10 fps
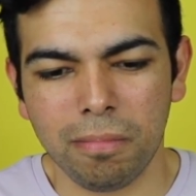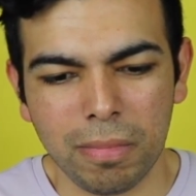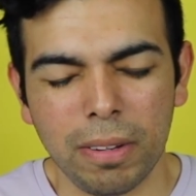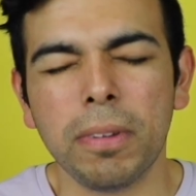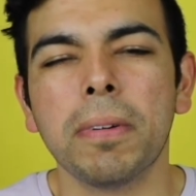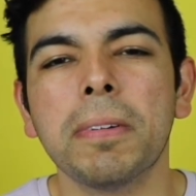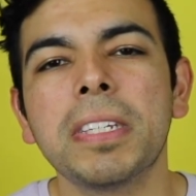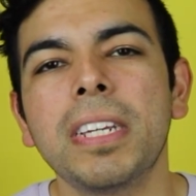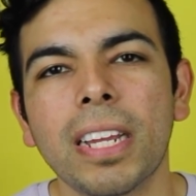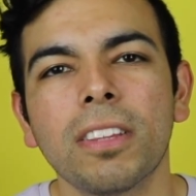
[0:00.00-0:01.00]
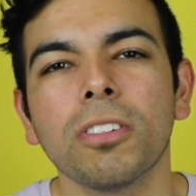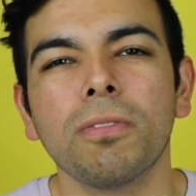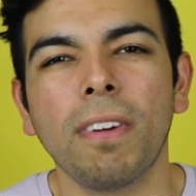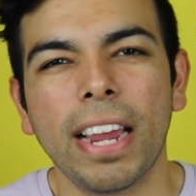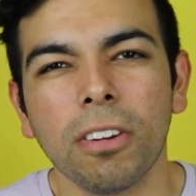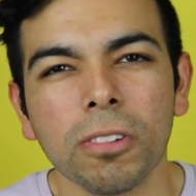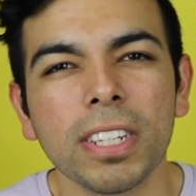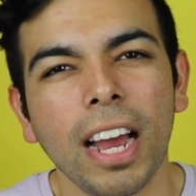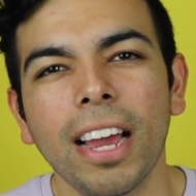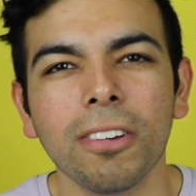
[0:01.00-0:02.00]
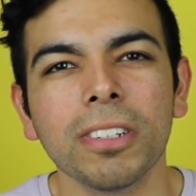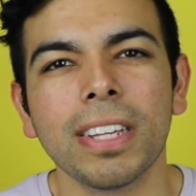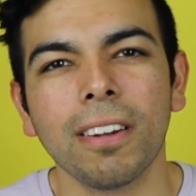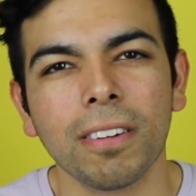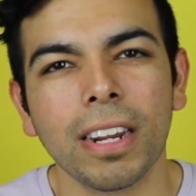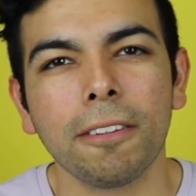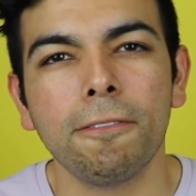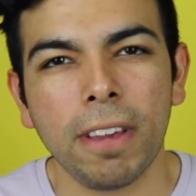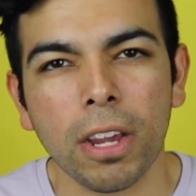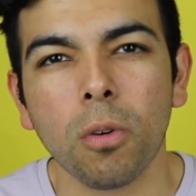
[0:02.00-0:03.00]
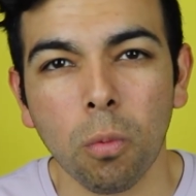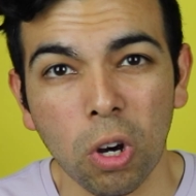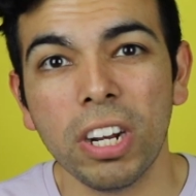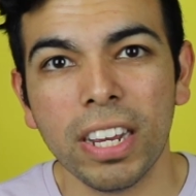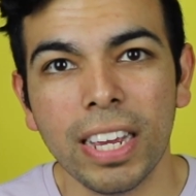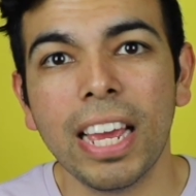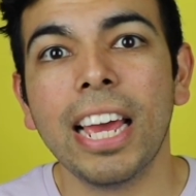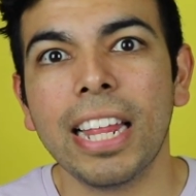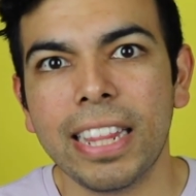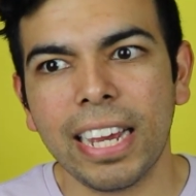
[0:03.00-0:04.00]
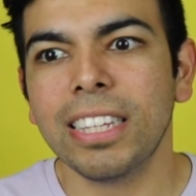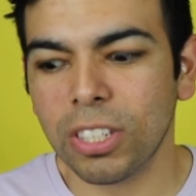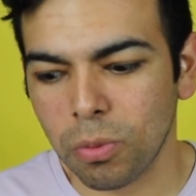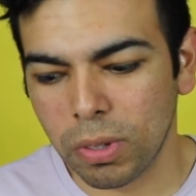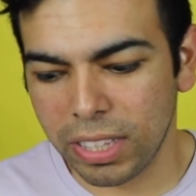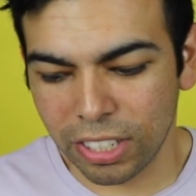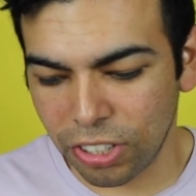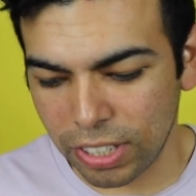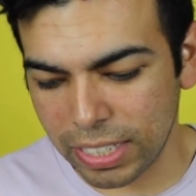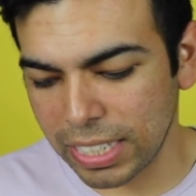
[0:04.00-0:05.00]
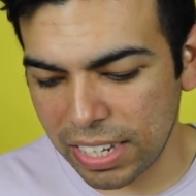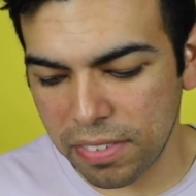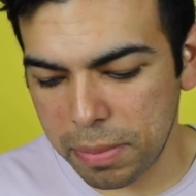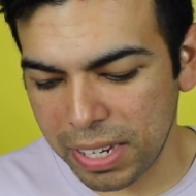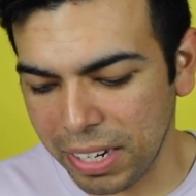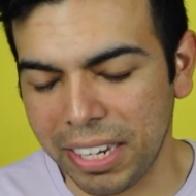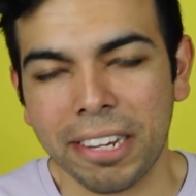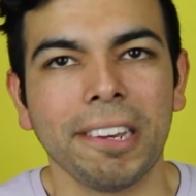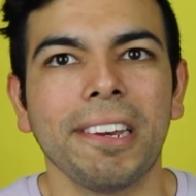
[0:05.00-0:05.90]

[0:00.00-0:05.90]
if you've ever seen like those vinyl tiles that look like fake wood, that's what this dress is giving me. Like,